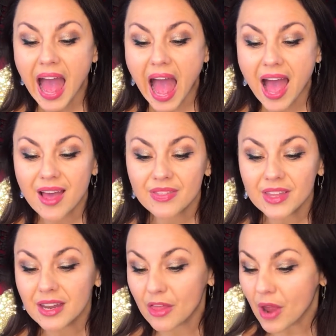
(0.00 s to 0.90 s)
And
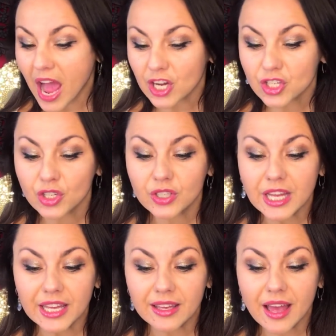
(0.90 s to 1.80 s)
then another action
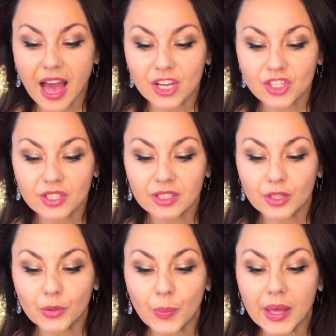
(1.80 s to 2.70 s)

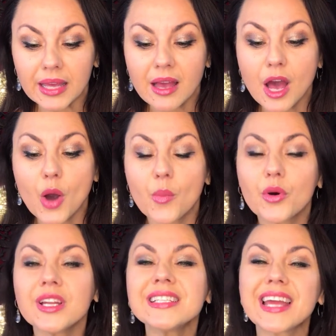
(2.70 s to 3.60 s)
could be
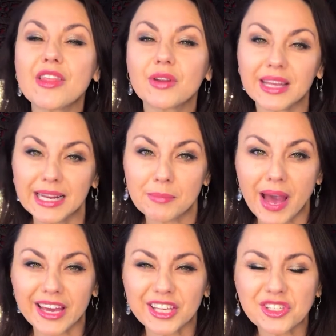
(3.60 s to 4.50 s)
putting together a healing
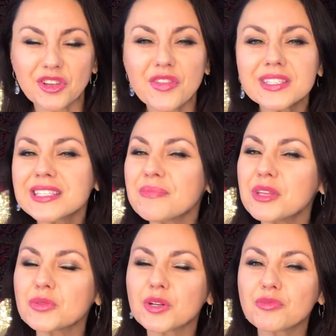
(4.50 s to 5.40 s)
package. So this is something
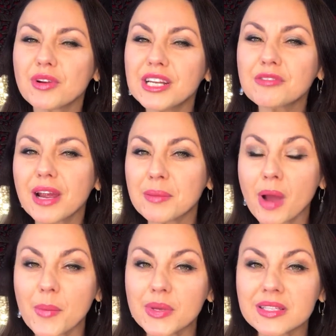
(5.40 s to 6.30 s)
that's worked really great in
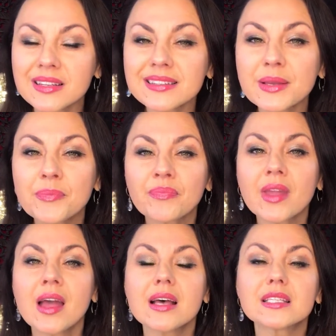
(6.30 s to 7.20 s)
my business.
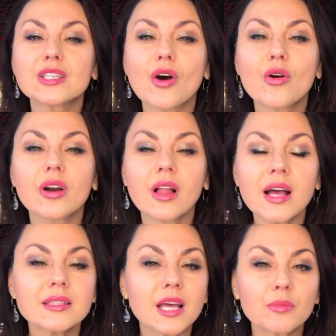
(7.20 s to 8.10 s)
So
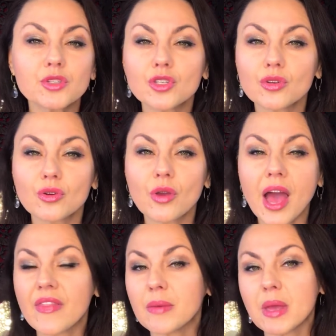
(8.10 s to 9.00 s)
clients come to you
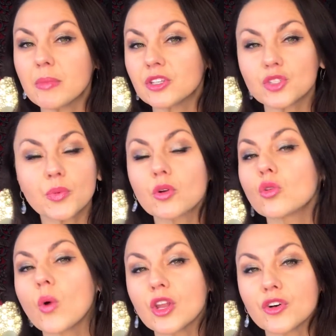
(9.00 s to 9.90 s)
and they maybe just book
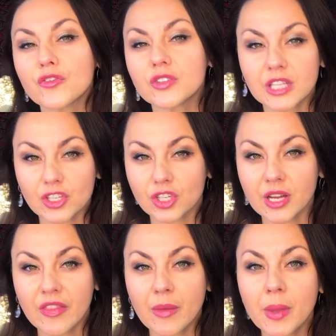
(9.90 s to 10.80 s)
the one-off session,
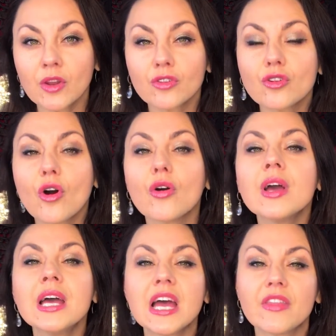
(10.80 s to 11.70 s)
and they may not know
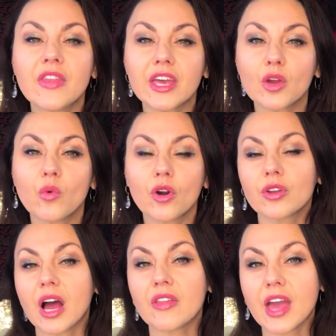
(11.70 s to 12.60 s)
that they can work
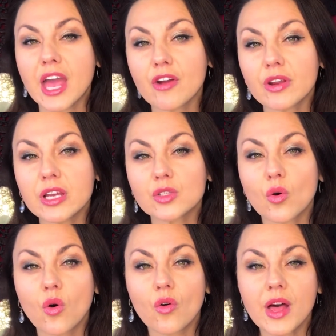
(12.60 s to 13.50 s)
on other areas,
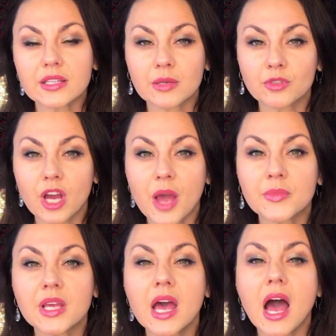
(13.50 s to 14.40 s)
or that
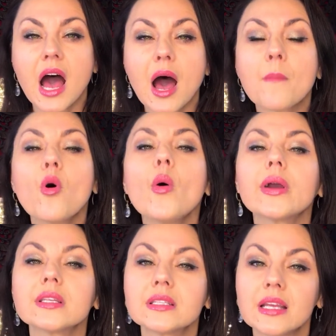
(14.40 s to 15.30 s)
sometimes more
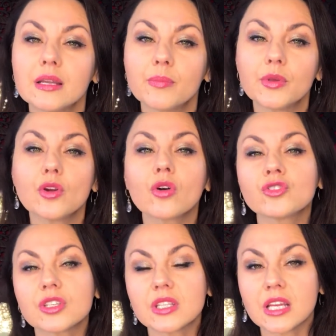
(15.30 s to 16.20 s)
work is needed
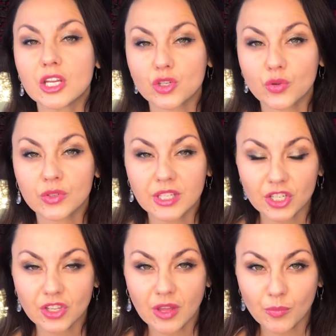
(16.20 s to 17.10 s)
beyond just the initial
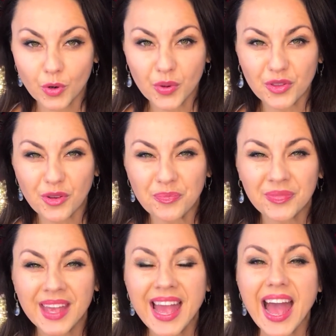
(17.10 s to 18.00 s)
session they book with you.
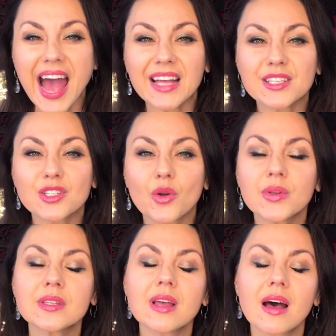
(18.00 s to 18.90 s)
And so
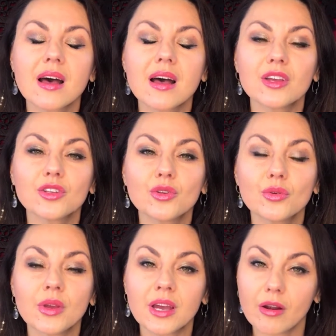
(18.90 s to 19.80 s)
when
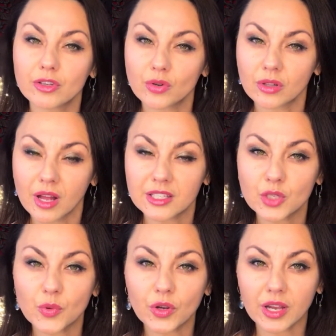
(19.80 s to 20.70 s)
you encourage your clients
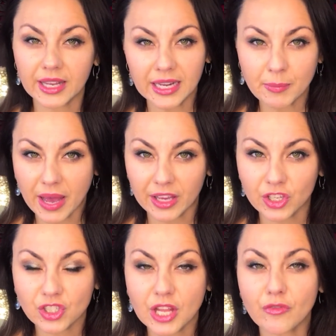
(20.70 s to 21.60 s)
to book a healing
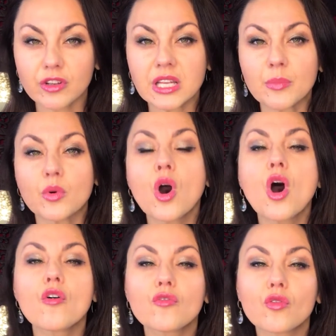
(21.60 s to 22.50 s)
package, say for example
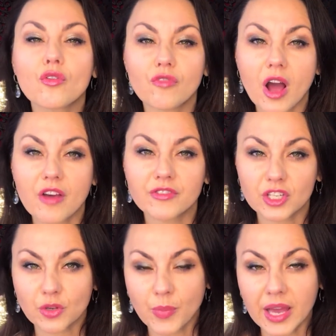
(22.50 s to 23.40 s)
4 or 5
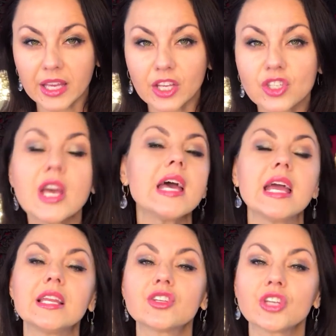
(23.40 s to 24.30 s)
session package,
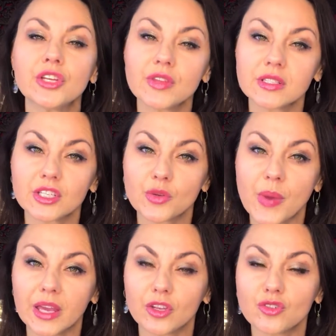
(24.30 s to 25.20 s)
in exchange for that session
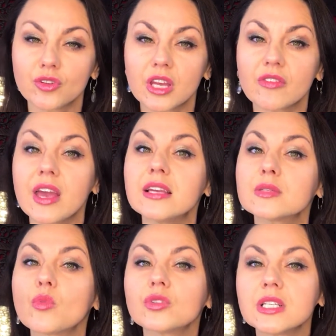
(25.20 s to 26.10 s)
package you give a
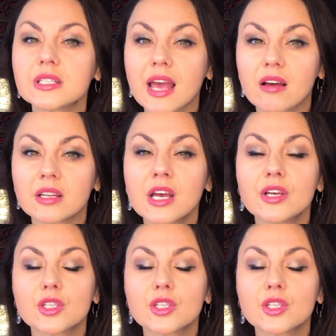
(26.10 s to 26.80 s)
small discount.